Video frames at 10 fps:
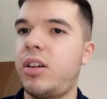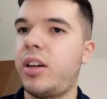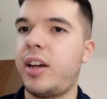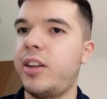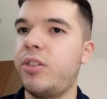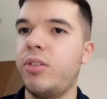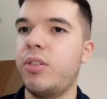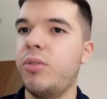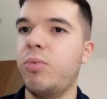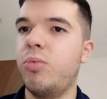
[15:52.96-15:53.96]
I don't
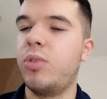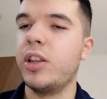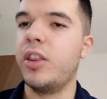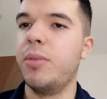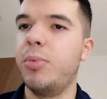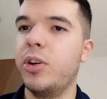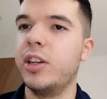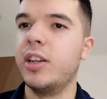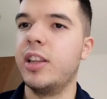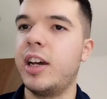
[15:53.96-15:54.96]
know what the point
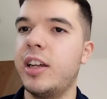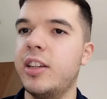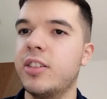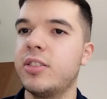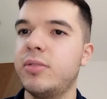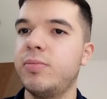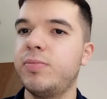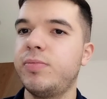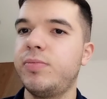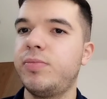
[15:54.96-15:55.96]
in that is.
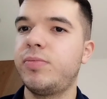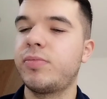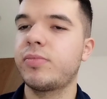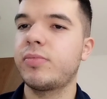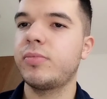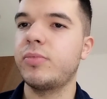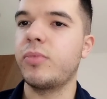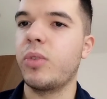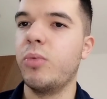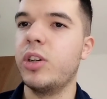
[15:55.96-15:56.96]

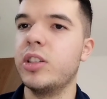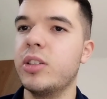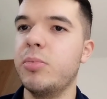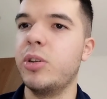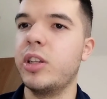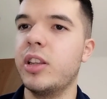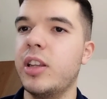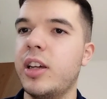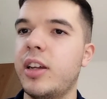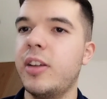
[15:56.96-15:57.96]
What is the point in
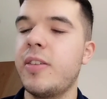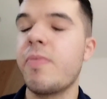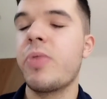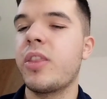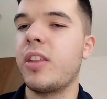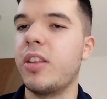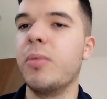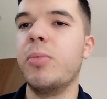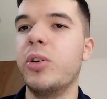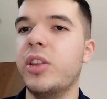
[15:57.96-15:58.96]
that? Is the
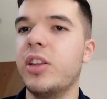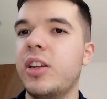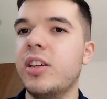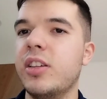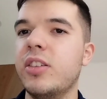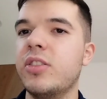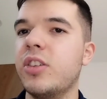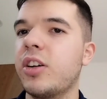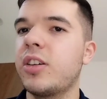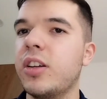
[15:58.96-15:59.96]
point that he's
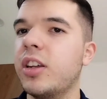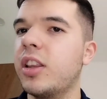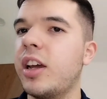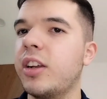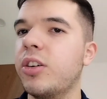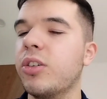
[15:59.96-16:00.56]
not going to then go